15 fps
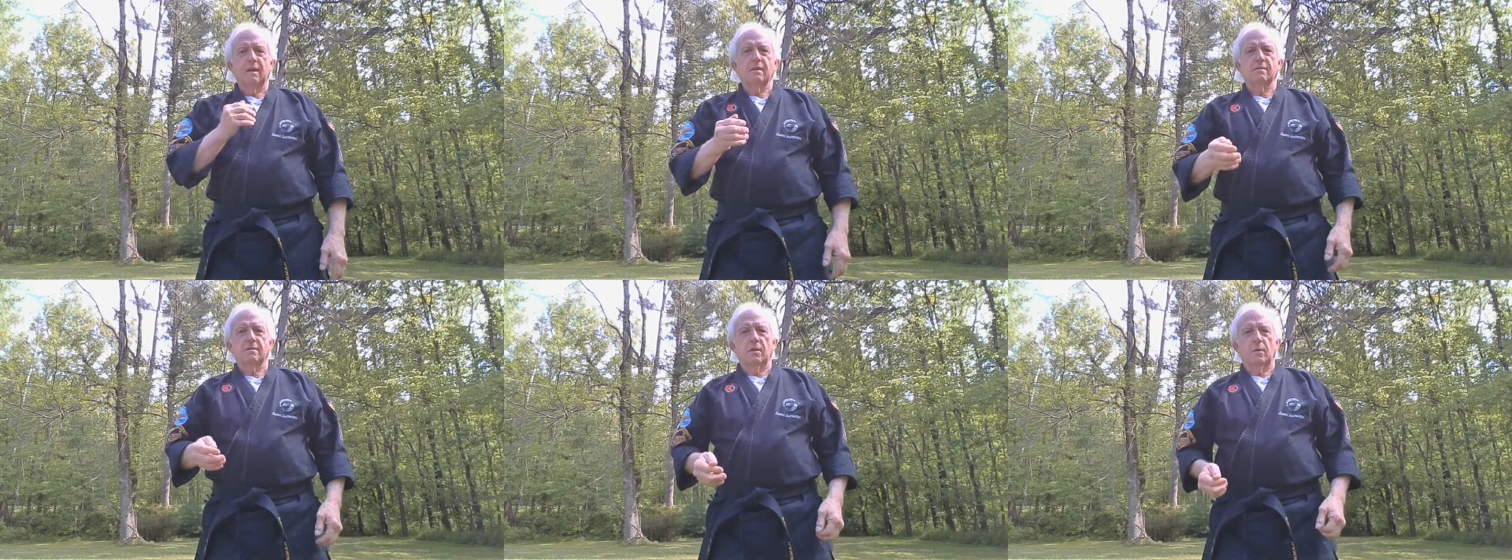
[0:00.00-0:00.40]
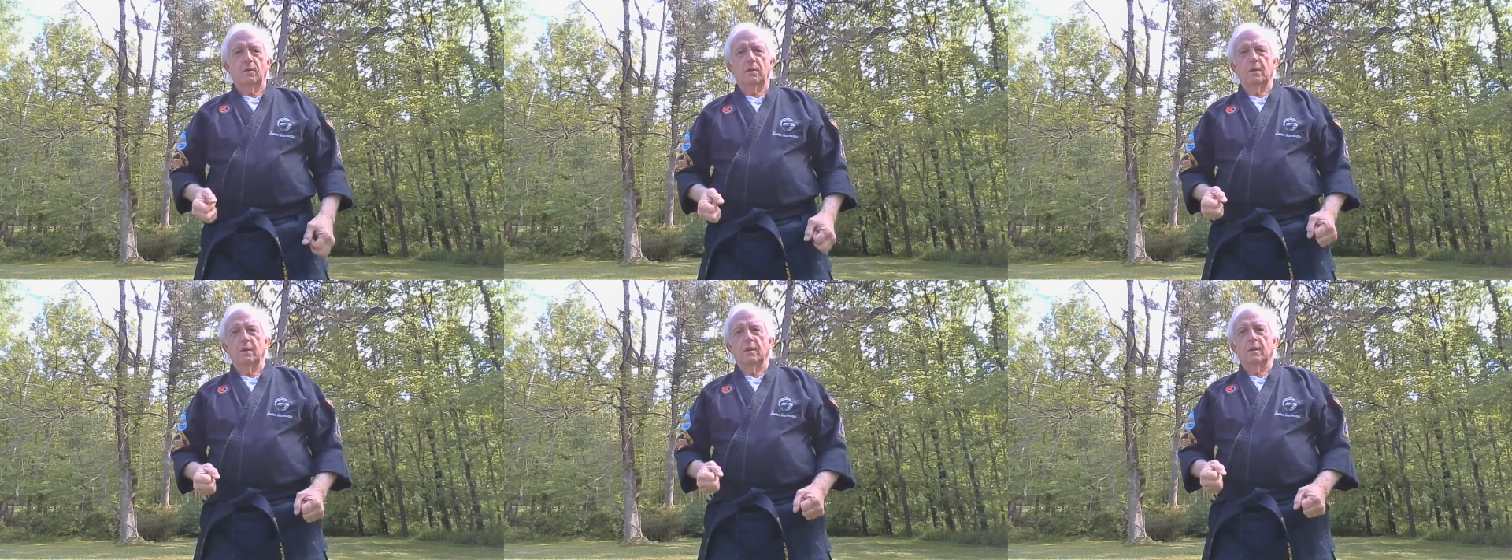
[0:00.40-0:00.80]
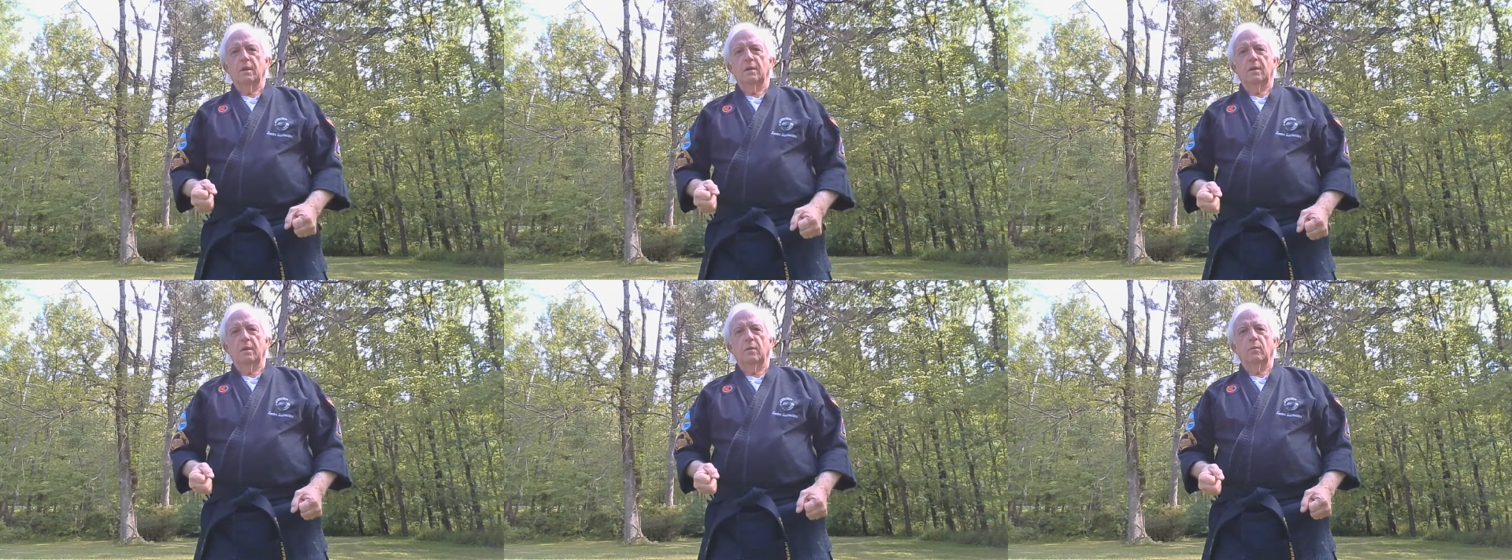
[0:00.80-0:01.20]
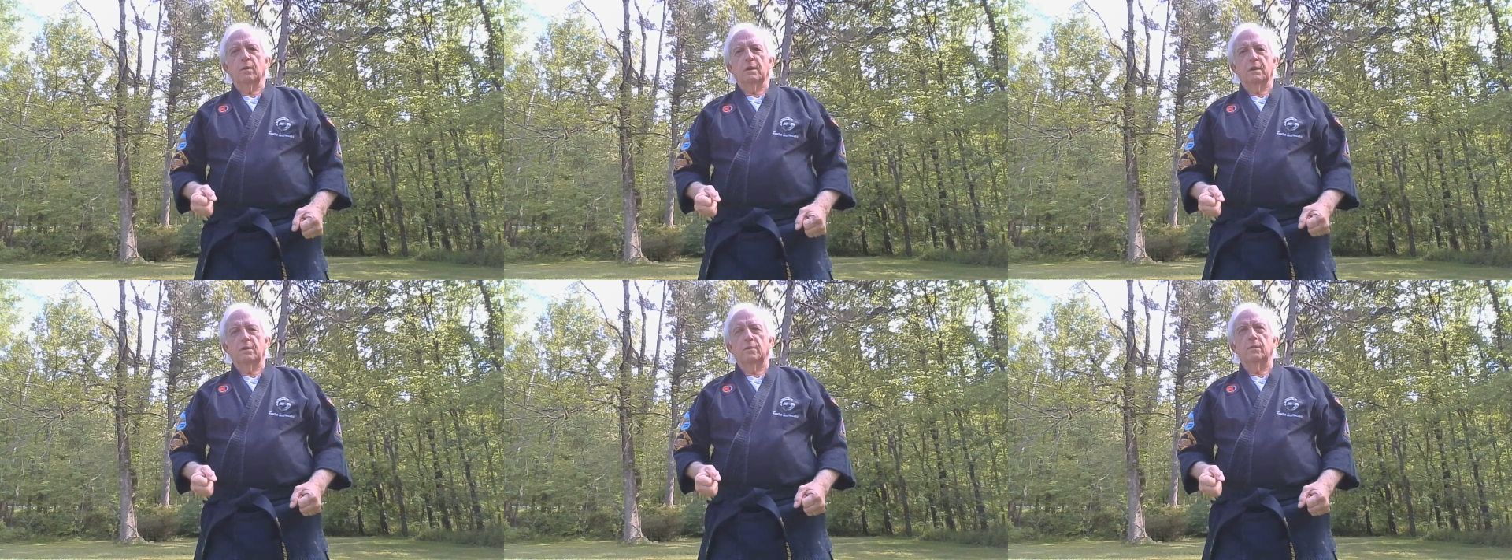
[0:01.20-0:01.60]
So you don't want
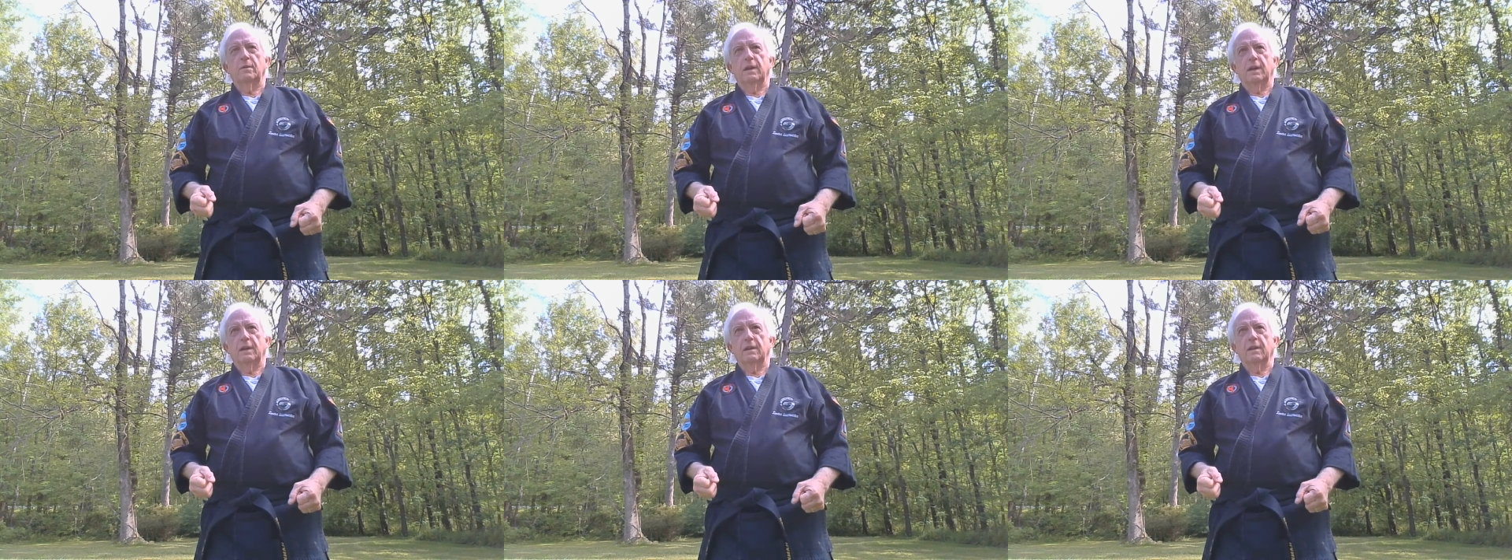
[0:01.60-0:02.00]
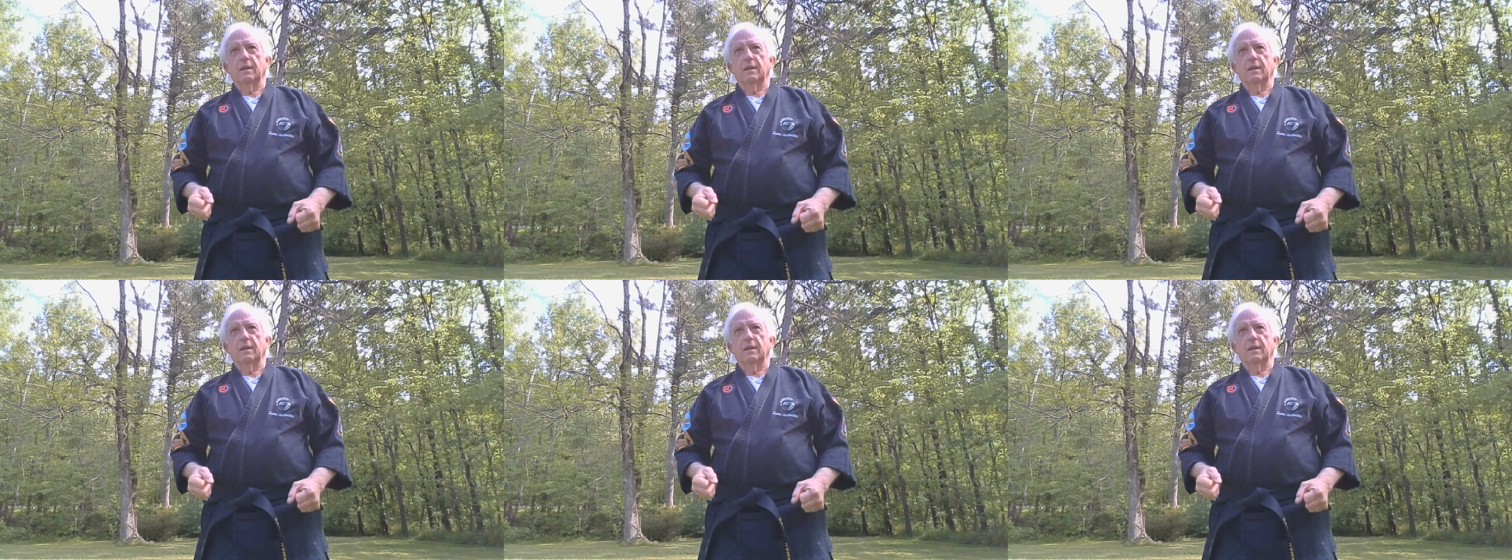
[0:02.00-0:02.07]
to do that.